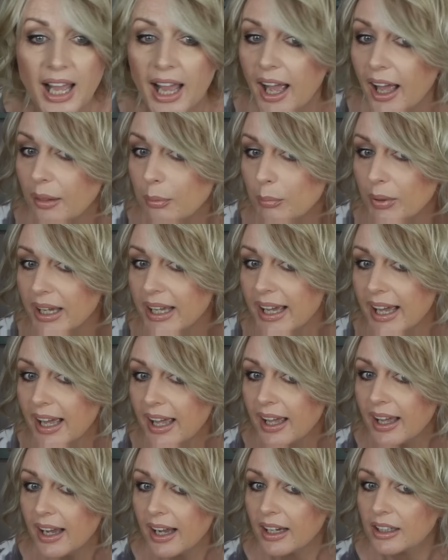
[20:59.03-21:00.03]
And my
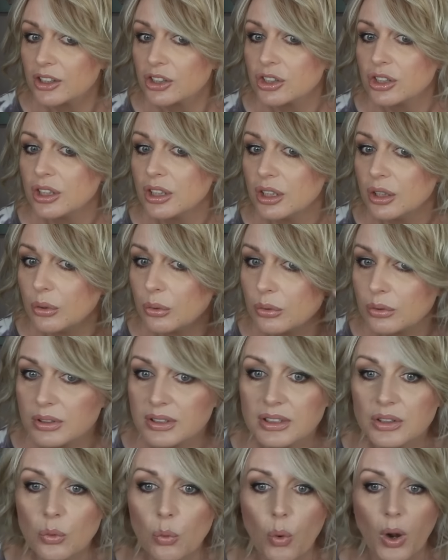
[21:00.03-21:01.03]
hair actually
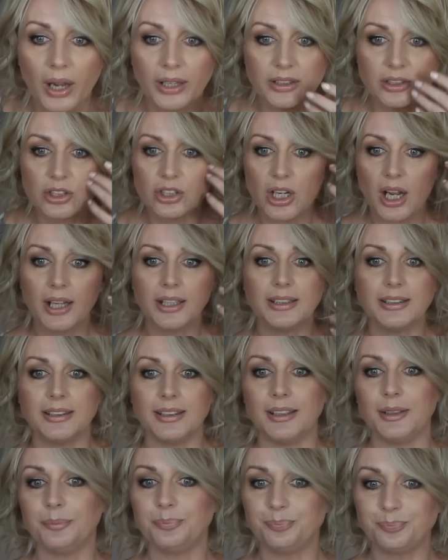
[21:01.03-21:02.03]
looks quite
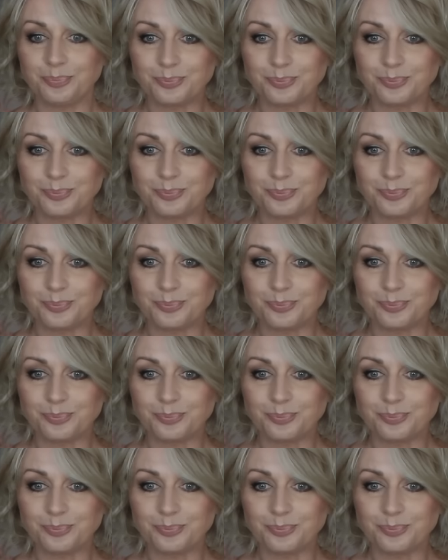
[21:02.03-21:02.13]
shiny.